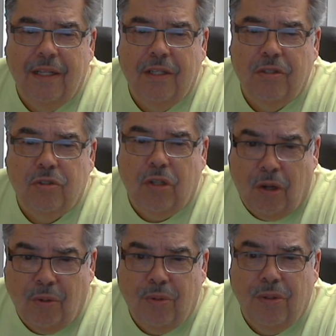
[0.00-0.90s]

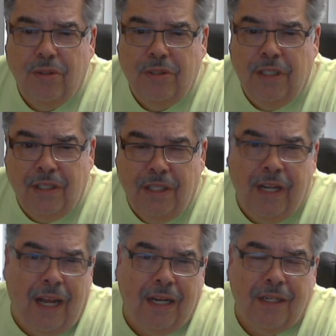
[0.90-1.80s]
So did the
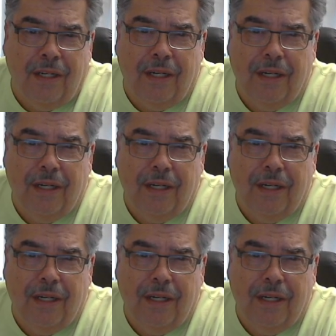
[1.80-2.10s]
doctor.